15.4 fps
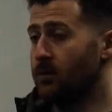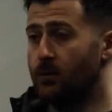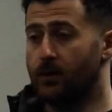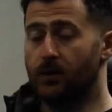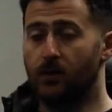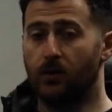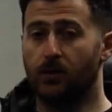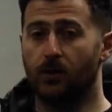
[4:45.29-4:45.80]

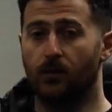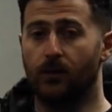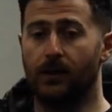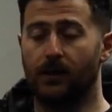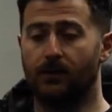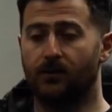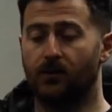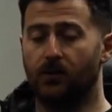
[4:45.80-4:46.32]
when you look at
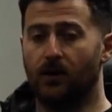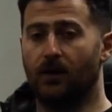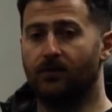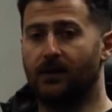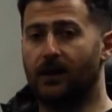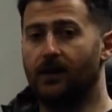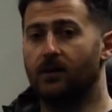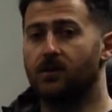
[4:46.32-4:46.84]
weightlifting, you
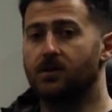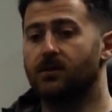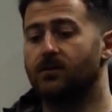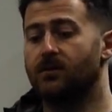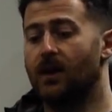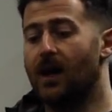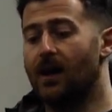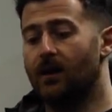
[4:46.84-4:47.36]
have tiers of
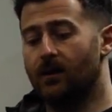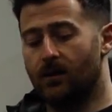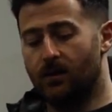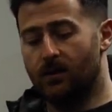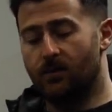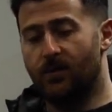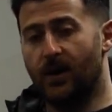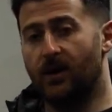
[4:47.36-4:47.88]
that.
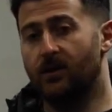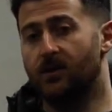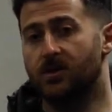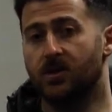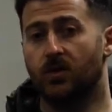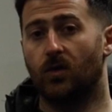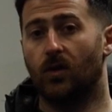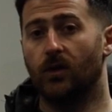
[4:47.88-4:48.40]
The better your
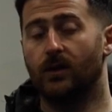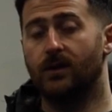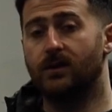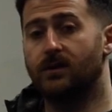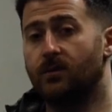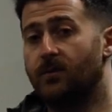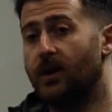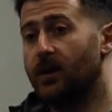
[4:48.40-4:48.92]
squat
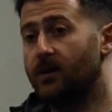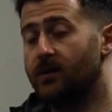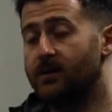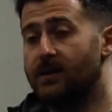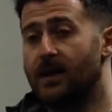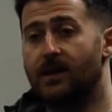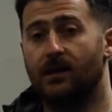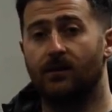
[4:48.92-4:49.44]
is, the better your
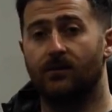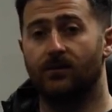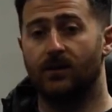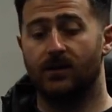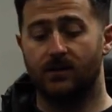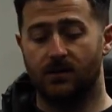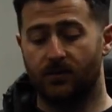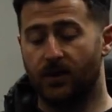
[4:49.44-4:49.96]
deadlift
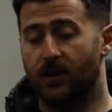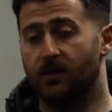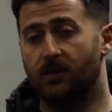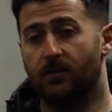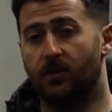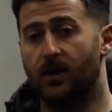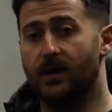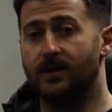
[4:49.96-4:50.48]
is, the better your
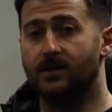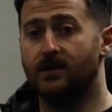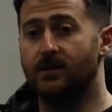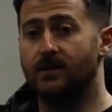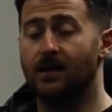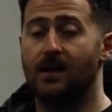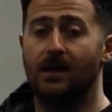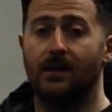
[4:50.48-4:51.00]
press
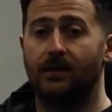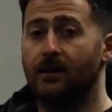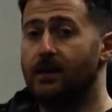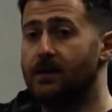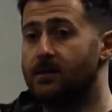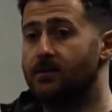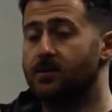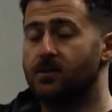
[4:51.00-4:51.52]
is, the
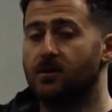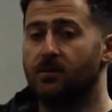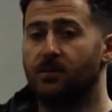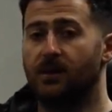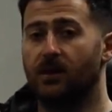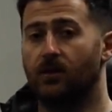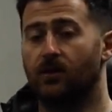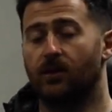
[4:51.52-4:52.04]
easier it's going to
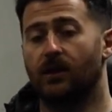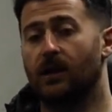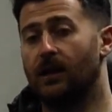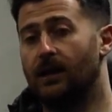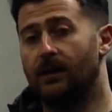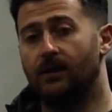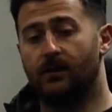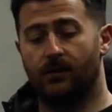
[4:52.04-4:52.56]
be to learn a
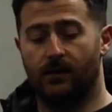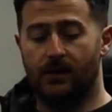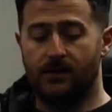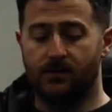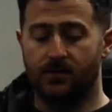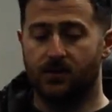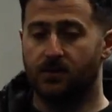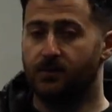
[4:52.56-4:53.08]
clean, the
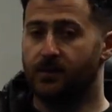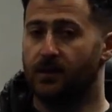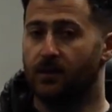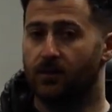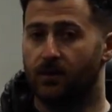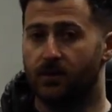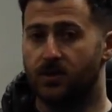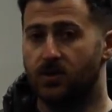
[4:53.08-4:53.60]
easier it's going to be to
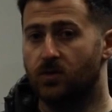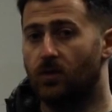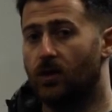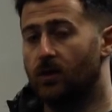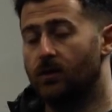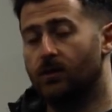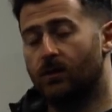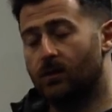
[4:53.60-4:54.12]
learn a
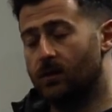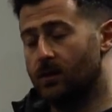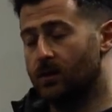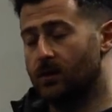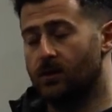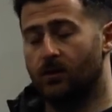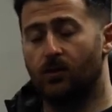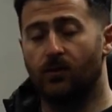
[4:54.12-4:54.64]
squat or
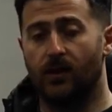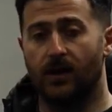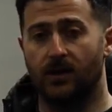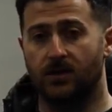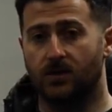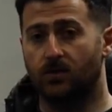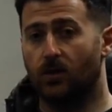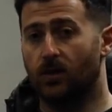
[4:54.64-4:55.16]
a
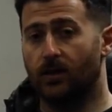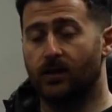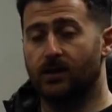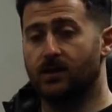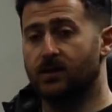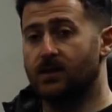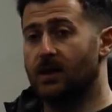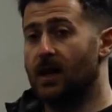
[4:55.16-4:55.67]
overhead squat and a
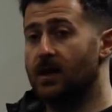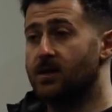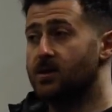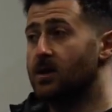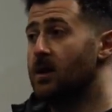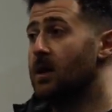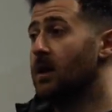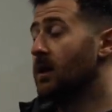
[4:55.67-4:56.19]

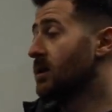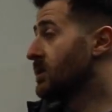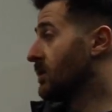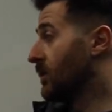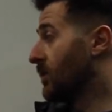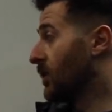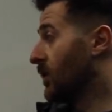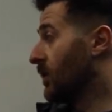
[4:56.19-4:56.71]
snatch. So
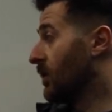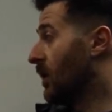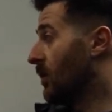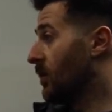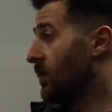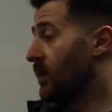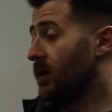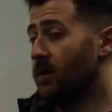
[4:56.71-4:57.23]
if we're
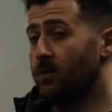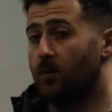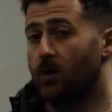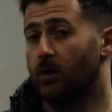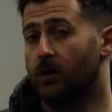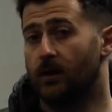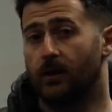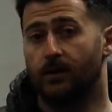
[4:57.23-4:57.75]
not putting the
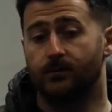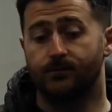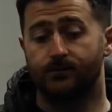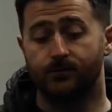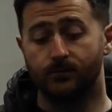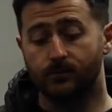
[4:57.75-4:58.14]
work in